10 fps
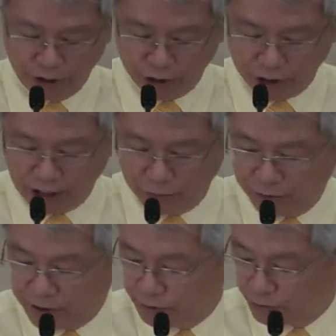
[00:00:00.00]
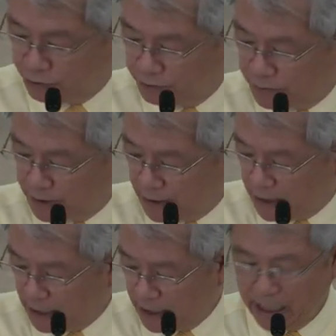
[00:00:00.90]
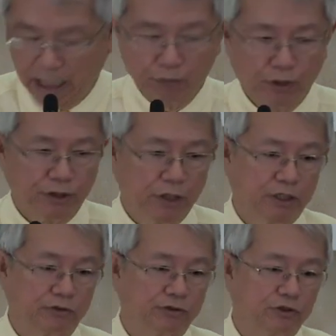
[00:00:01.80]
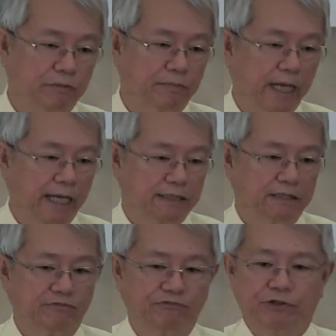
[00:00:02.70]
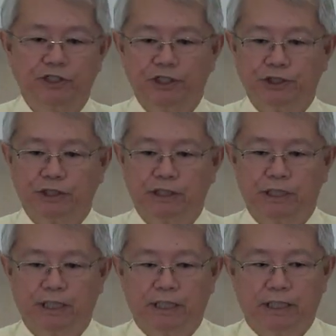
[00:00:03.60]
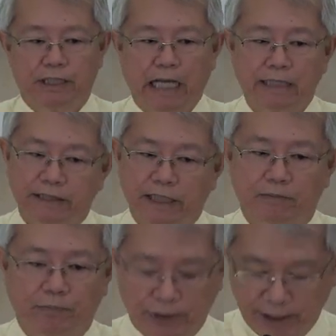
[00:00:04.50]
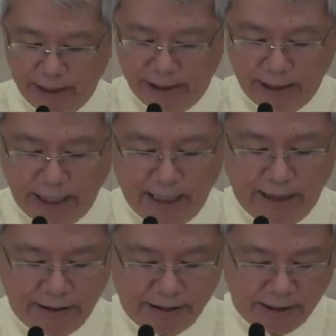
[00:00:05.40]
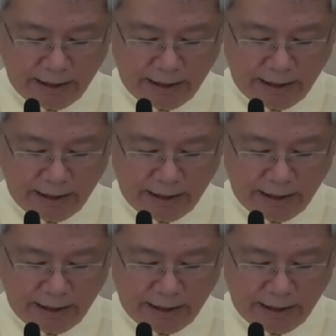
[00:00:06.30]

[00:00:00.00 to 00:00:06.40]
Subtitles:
Share with the group, and when your group has finished, say a prayer and